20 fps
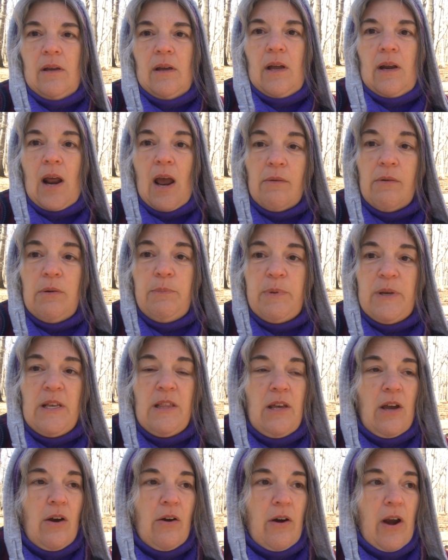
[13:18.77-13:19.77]
And I would be
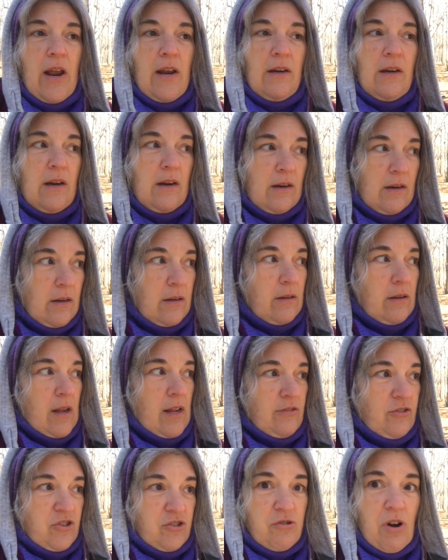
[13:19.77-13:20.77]
there and
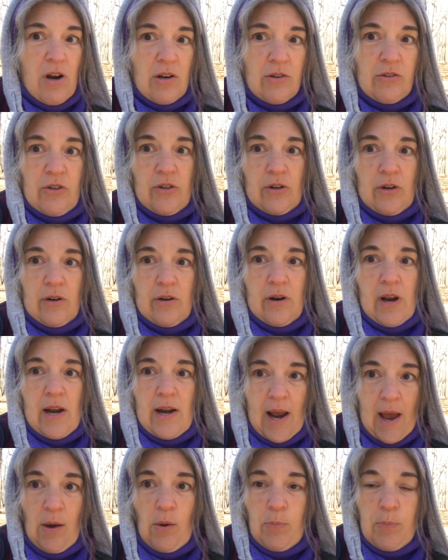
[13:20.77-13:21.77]
instruct her
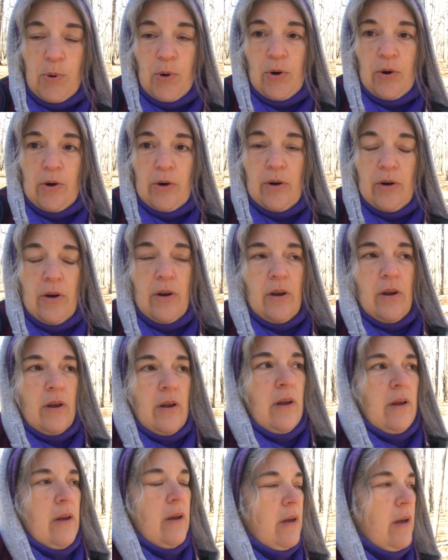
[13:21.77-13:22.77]
and help her.
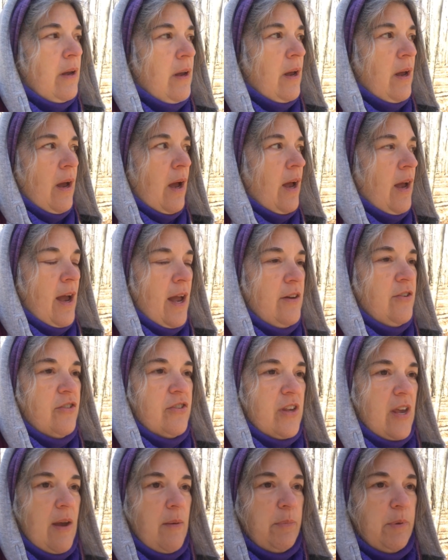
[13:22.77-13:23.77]
I
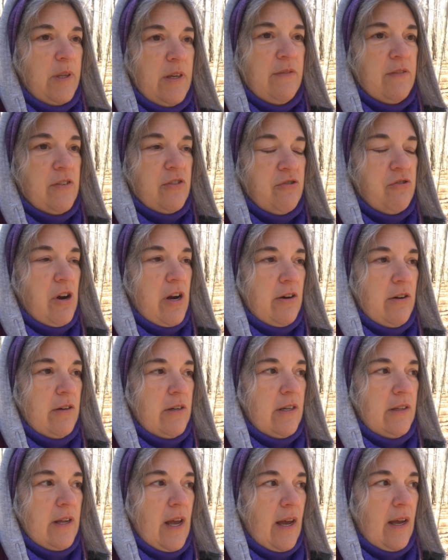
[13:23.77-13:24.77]
just can't believe this trainer
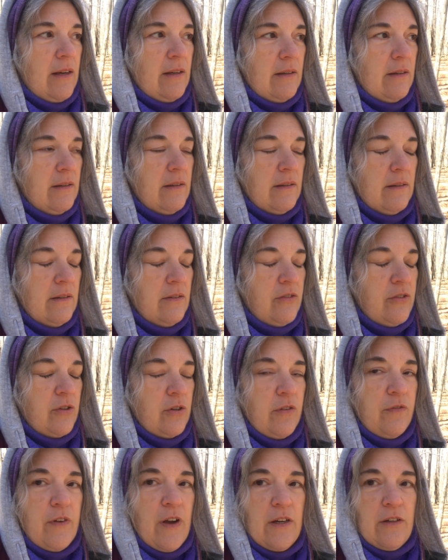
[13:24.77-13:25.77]
did that.
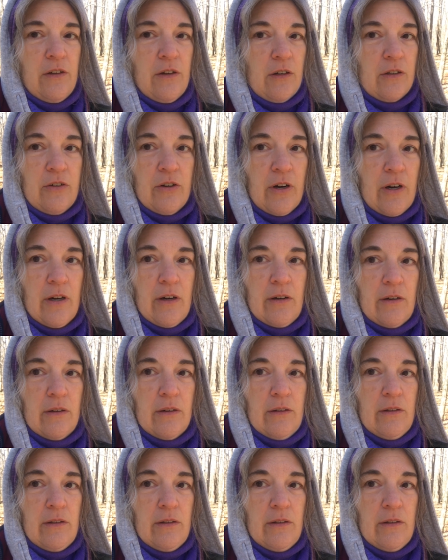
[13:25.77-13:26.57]
Certified dog trainer.